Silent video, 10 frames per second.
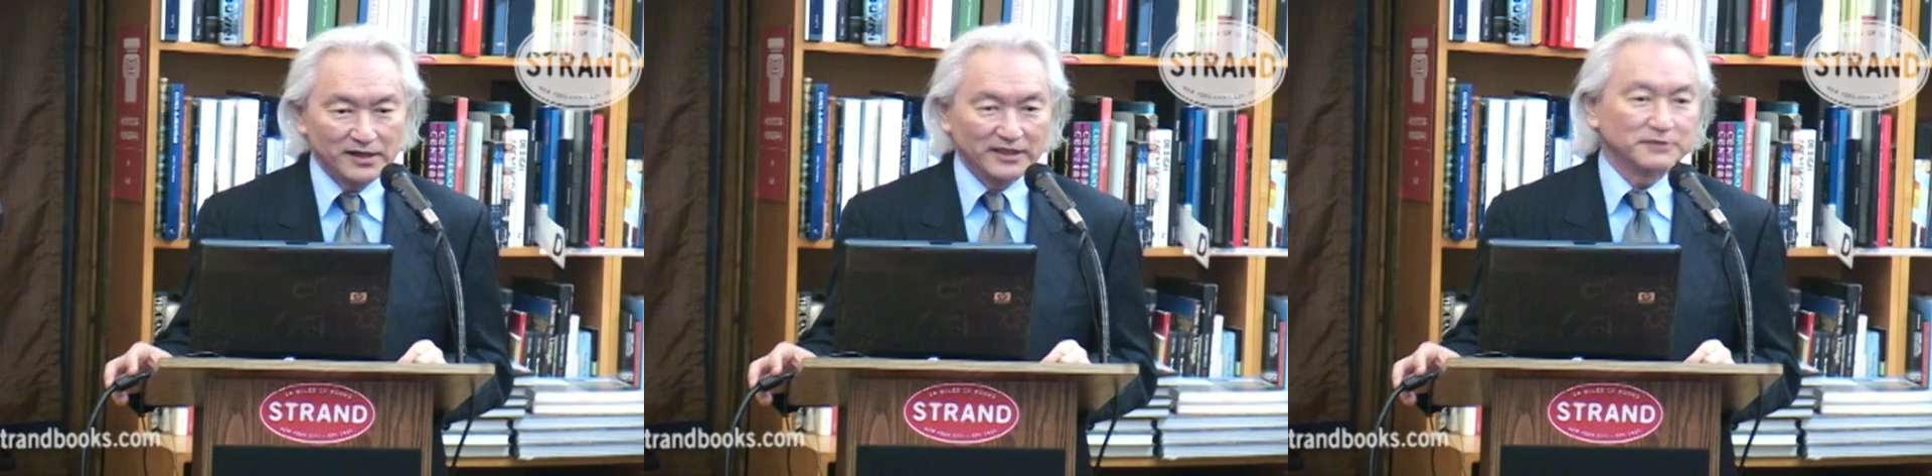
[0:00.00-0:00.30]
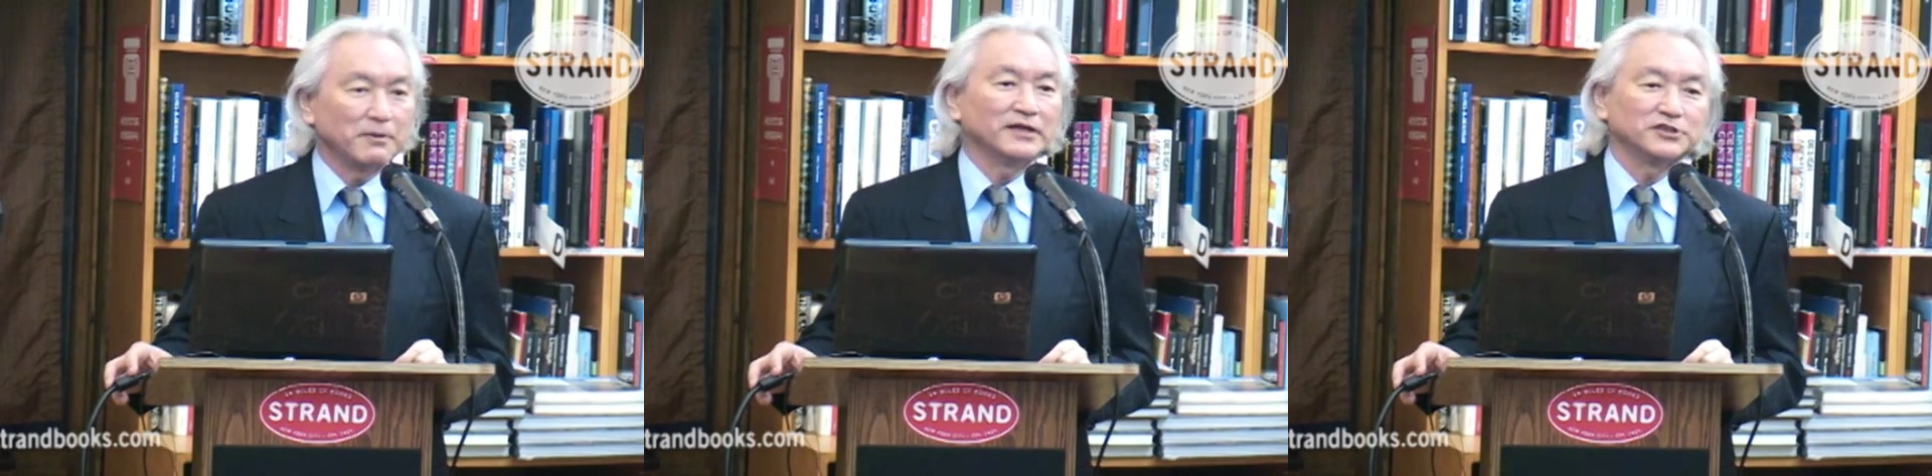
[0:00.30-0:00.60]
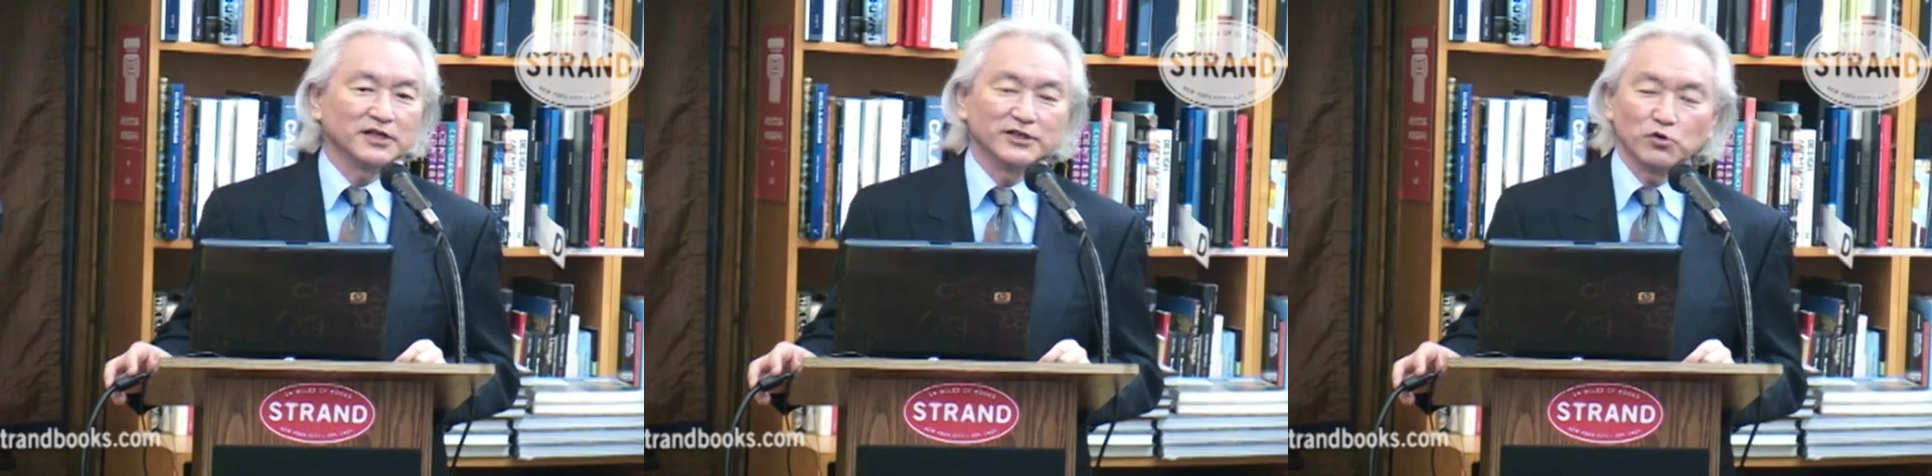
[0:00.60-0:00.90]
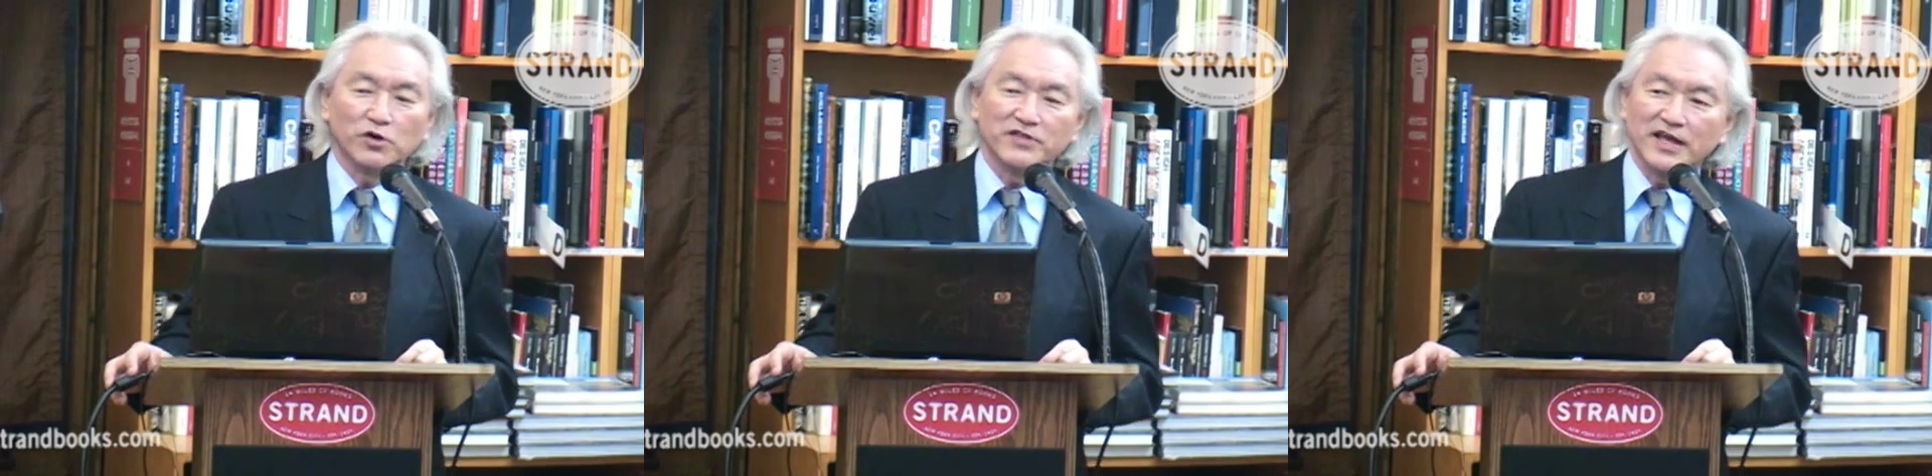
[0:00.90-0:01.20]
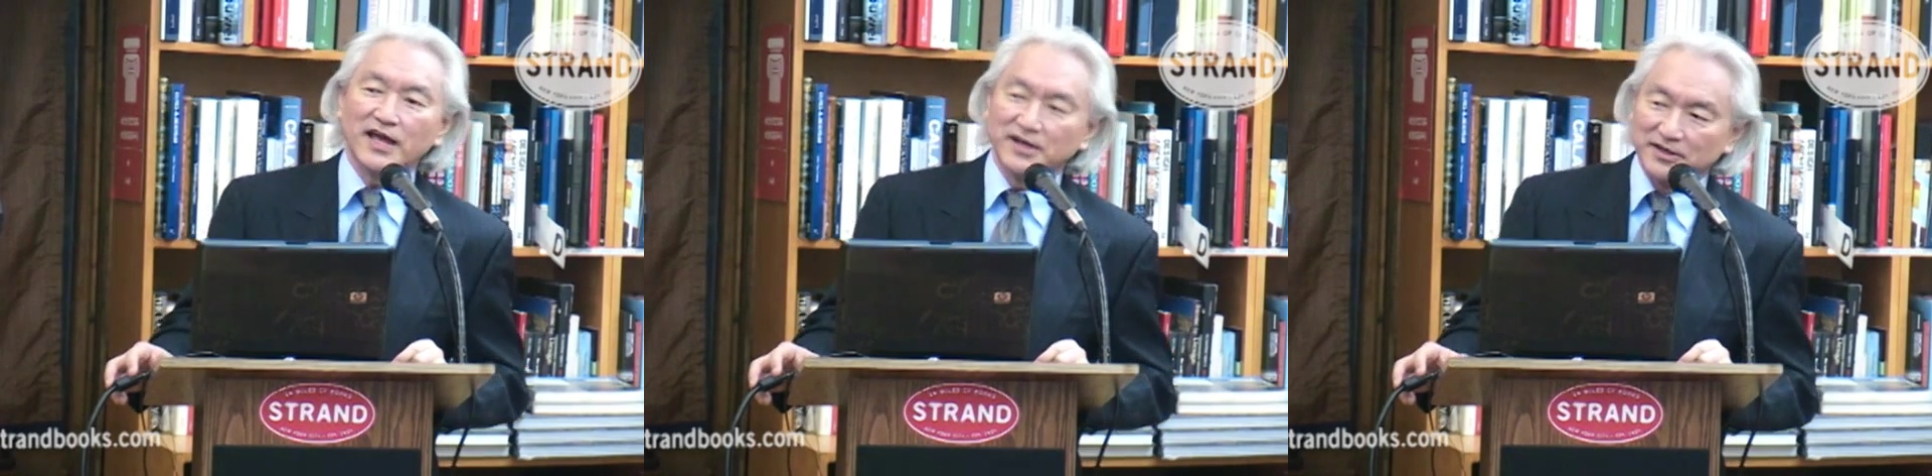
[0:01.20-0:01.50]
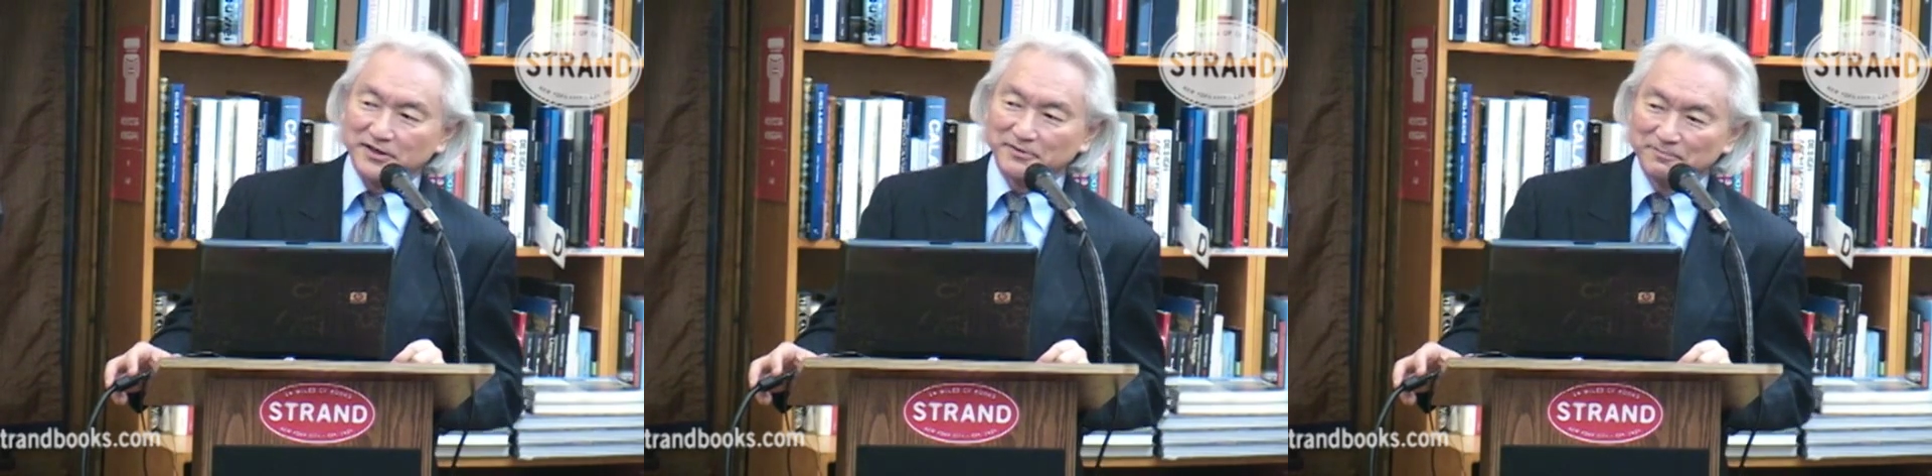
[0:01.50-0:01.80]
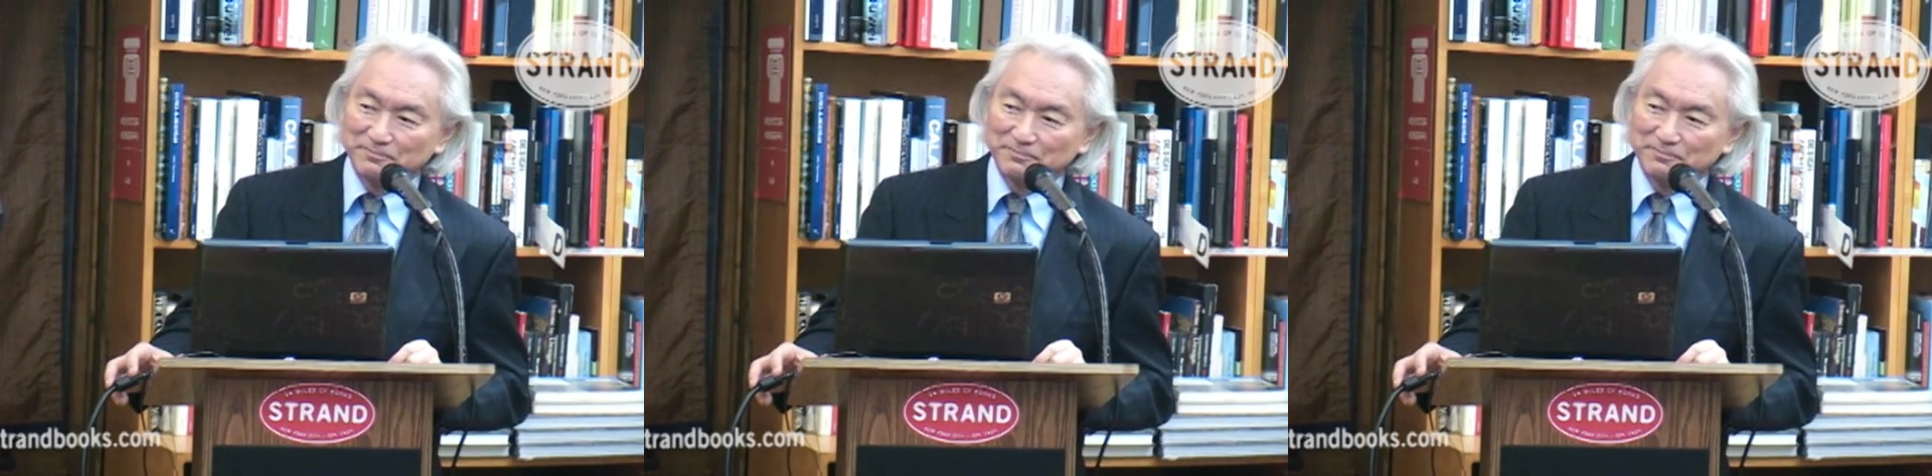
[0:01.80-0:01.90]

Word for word: especially toward the end."